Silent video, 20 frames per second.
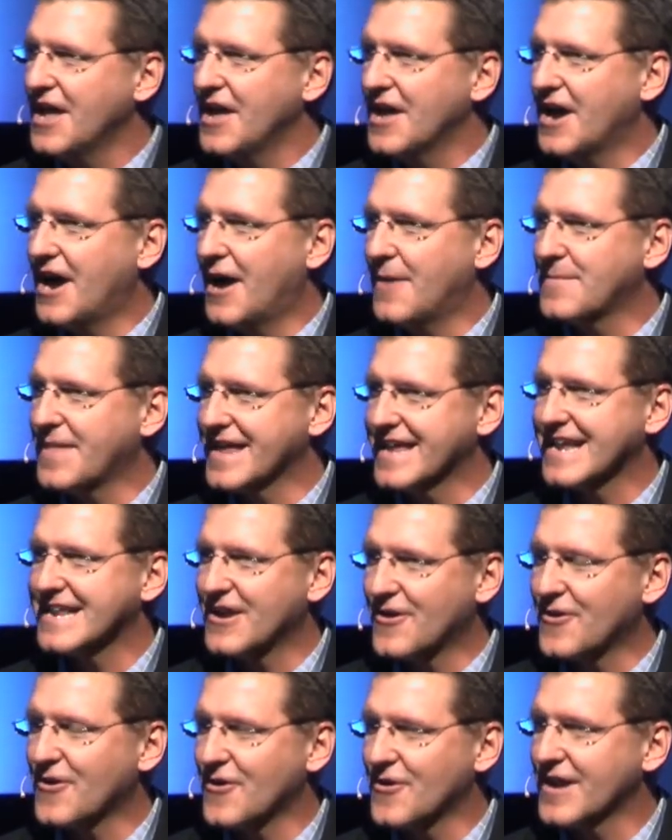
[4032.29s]
um, they get
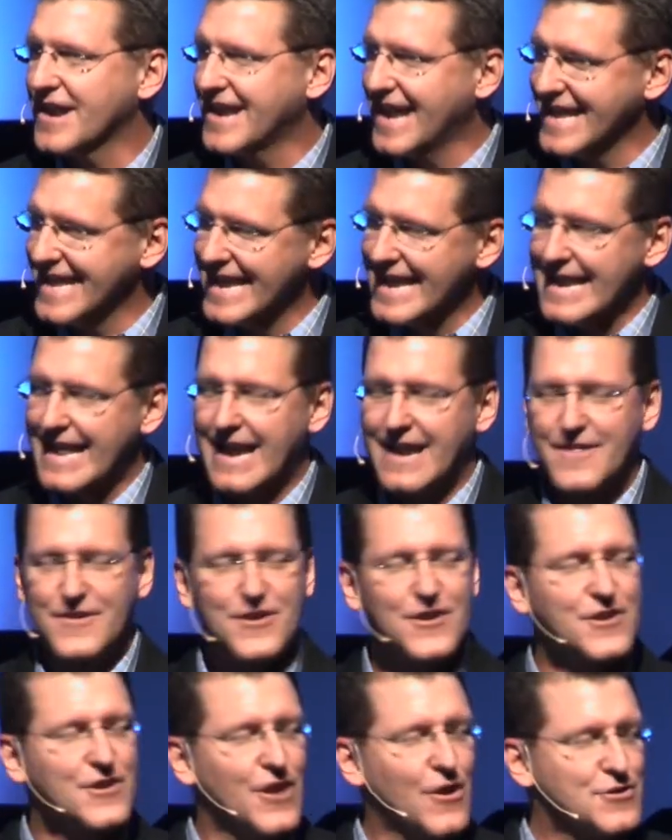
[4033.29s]
here early and they get a lot of the
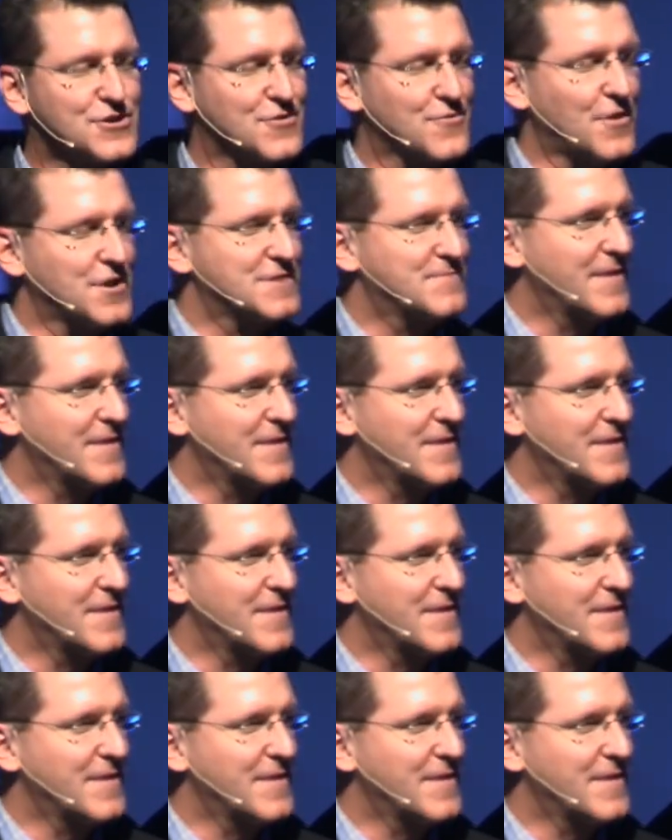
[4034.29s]
good closer ones,